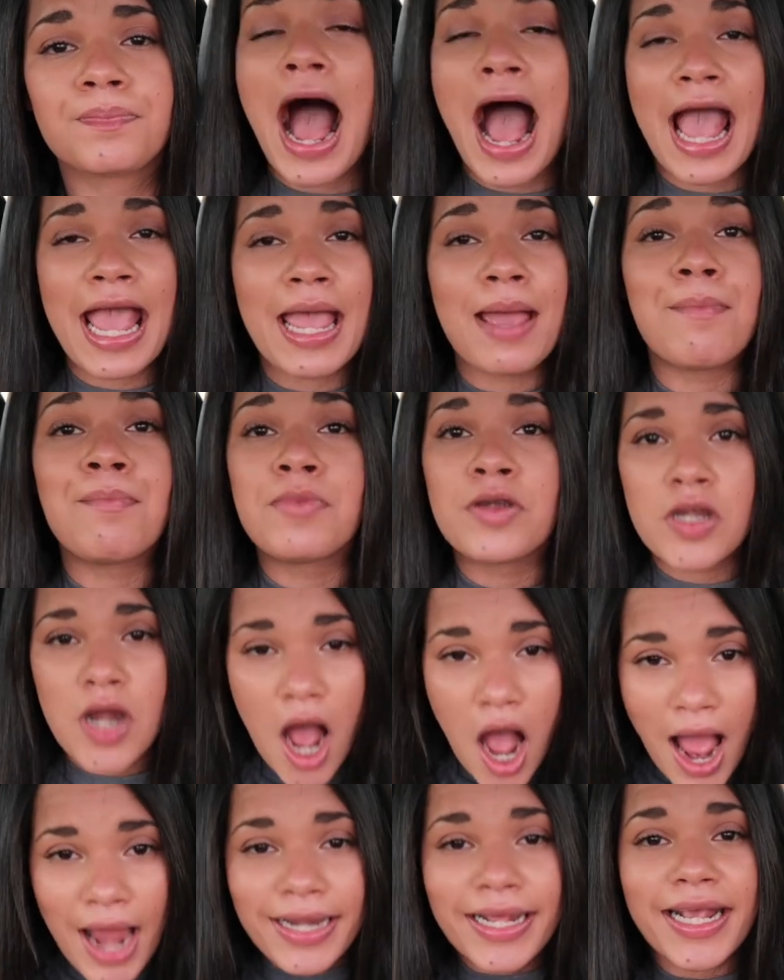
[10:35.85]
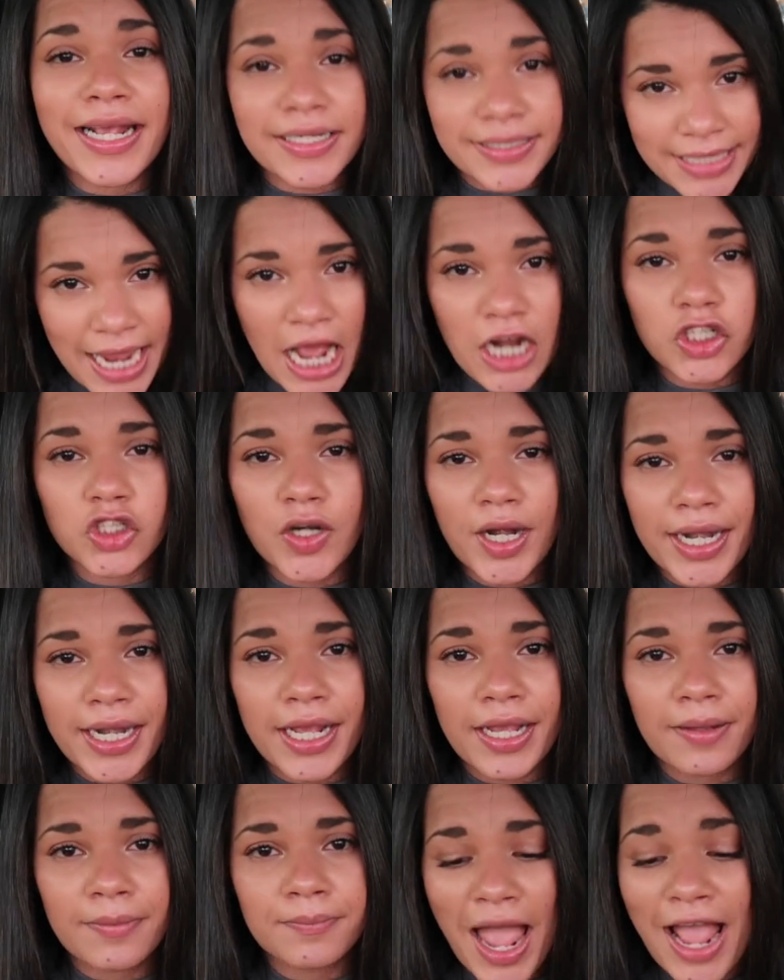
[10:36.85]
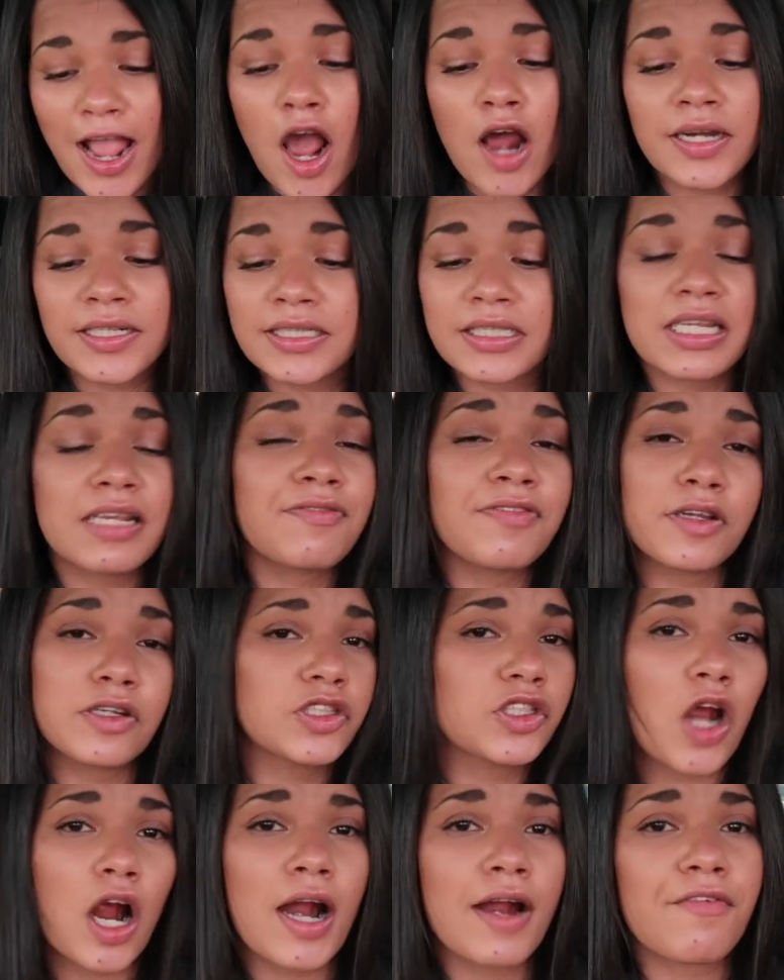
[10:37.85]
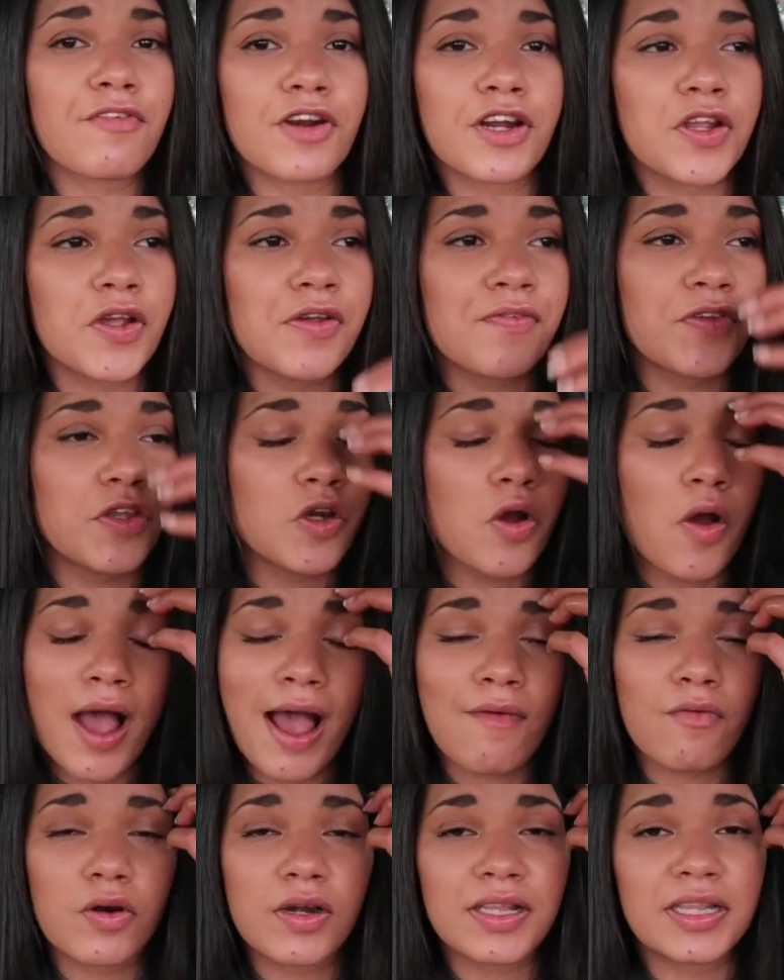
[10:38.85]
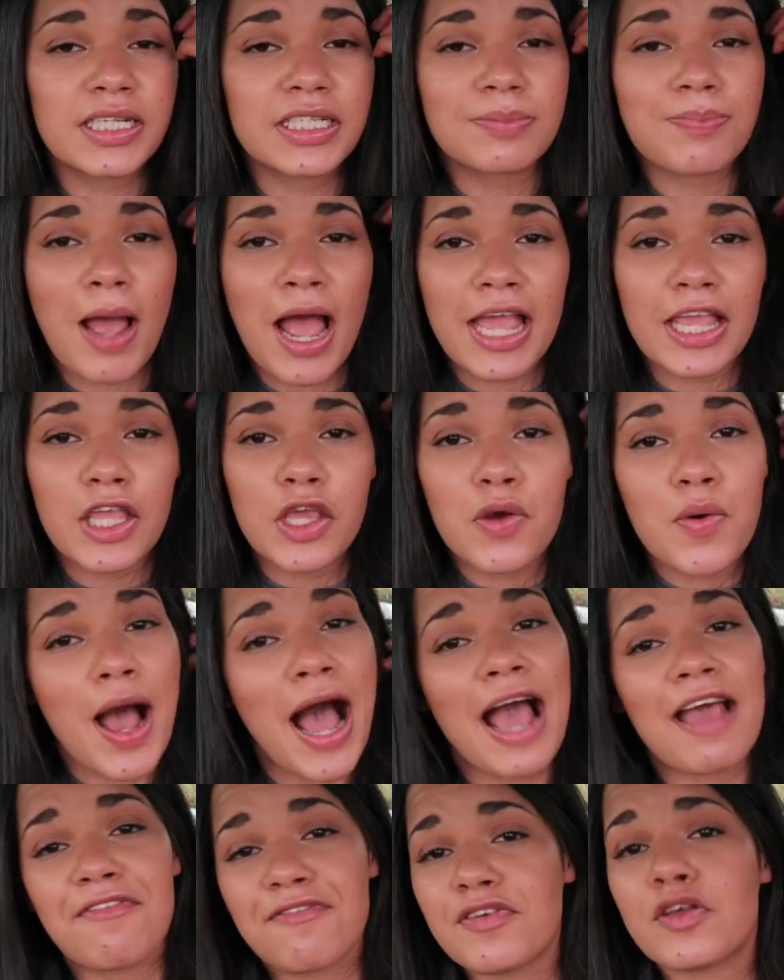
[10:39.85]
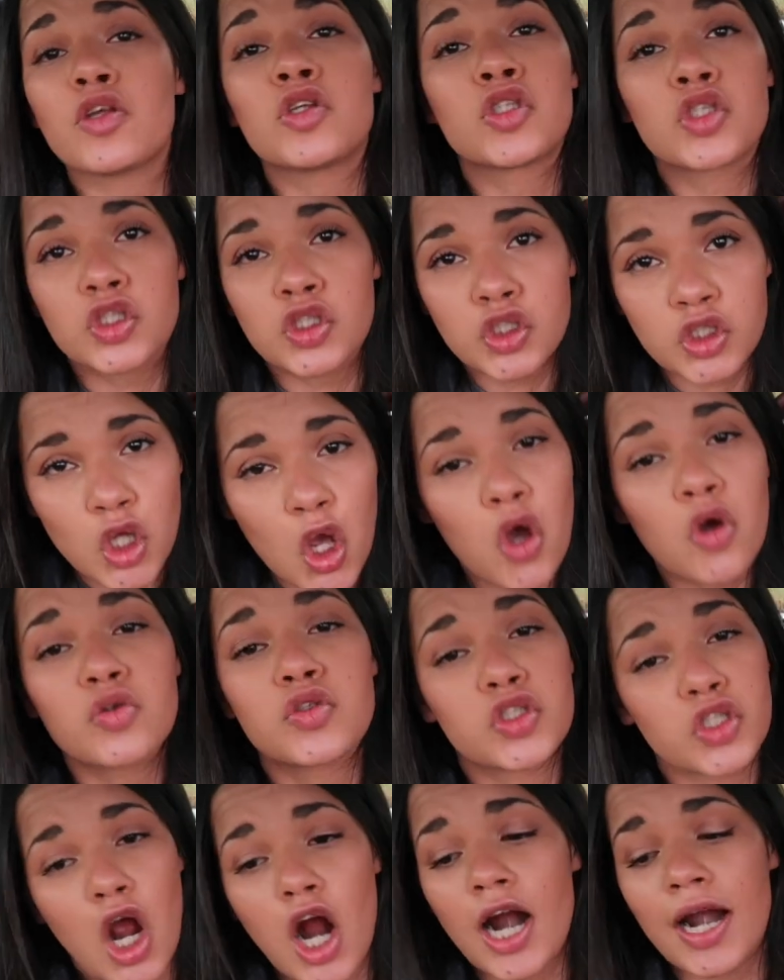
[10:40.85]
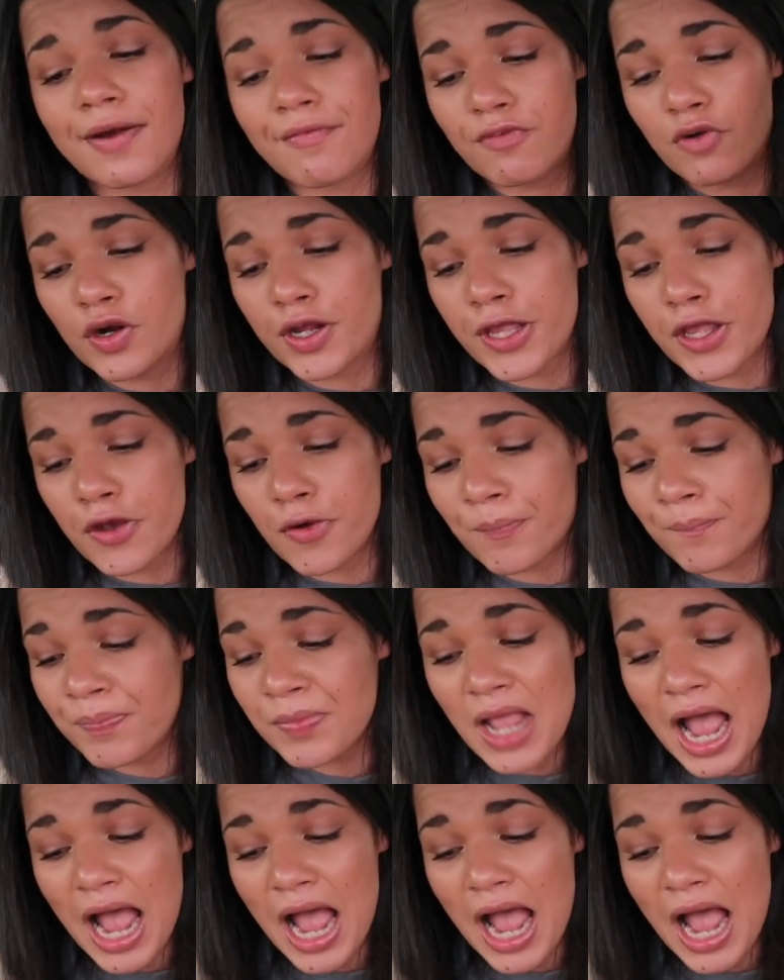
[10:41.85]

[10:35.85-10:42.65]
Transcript: I am not exaggerating. I honestly feel sorry for you if you don't have one of these by you. I feel so sorry for you.